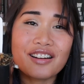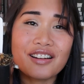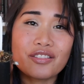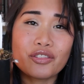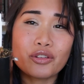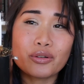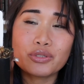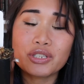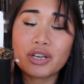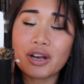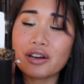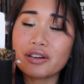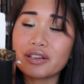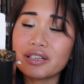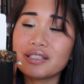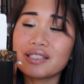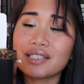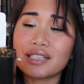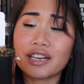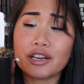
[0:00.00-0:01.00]
those
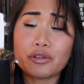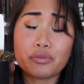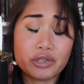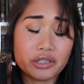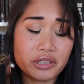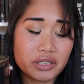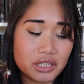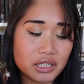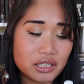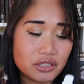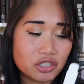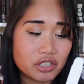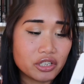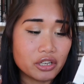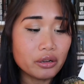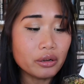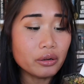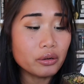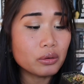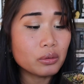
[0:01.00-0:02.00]
gardens, and I really need to
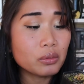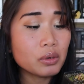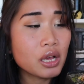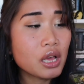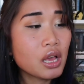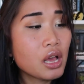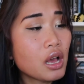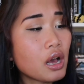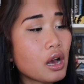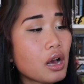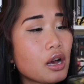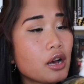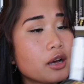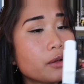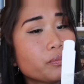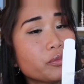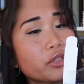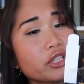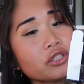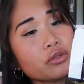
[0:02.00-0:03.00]
go.
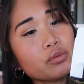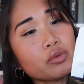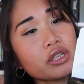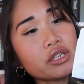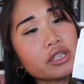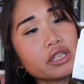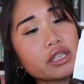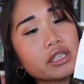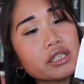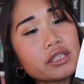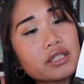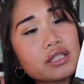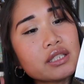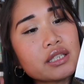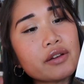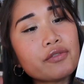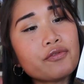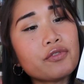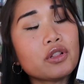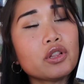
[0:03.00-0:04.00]
This one is
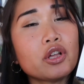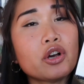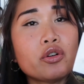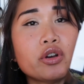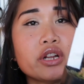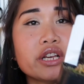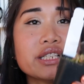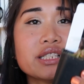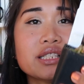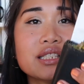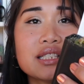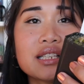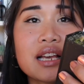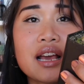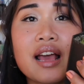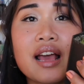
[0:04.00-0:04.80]
Cephalotus